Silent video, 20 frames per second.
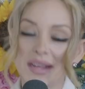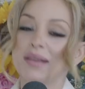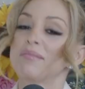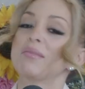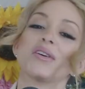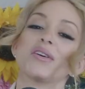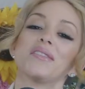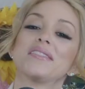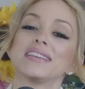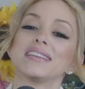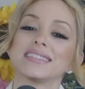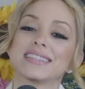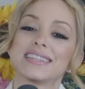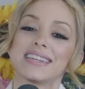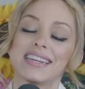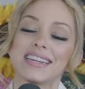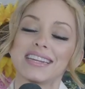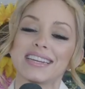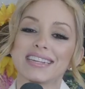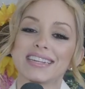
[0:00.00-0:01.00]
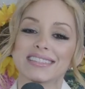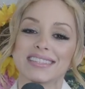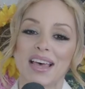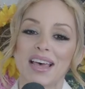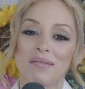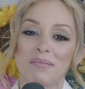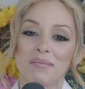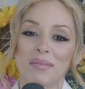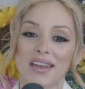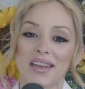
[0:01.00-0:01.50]
shooting movies and he needs
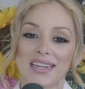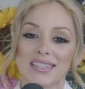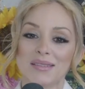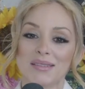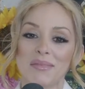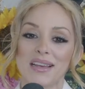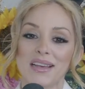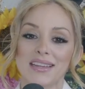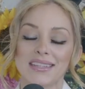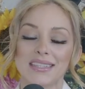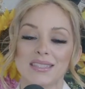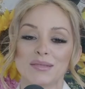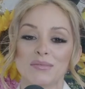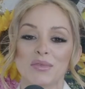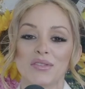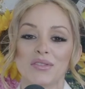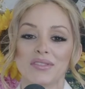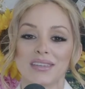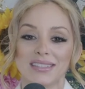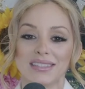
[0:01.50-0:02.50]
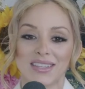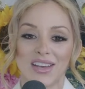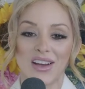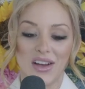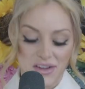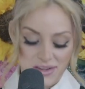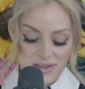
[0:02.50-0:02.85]
that money to make these movies,